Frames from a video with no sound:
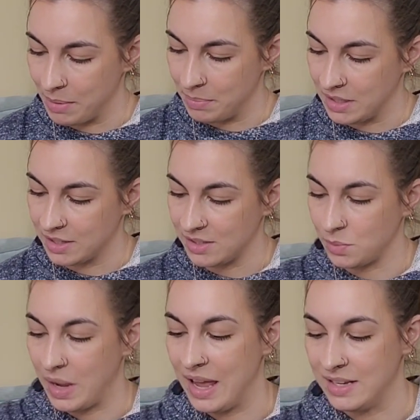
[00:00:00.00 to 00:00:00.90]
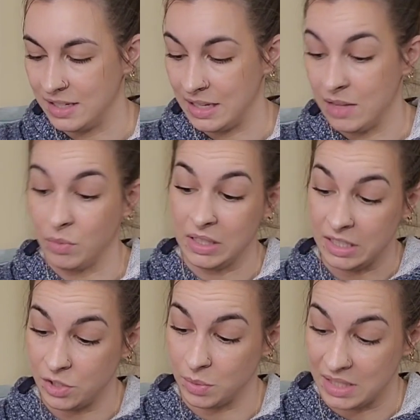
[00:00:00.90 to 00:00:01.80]
but because we're ending, at
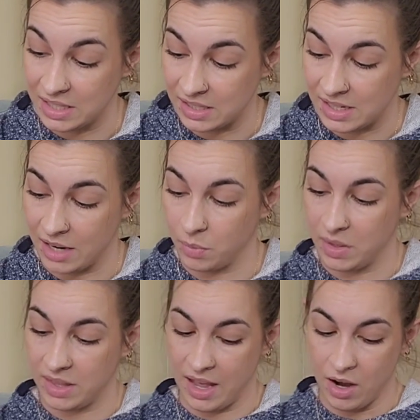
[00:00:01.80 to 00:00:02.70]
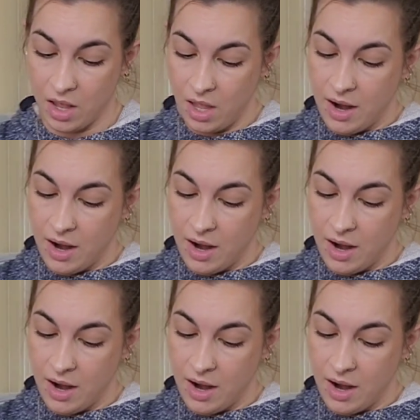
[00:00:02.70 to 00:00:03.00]
least with this deck, with that,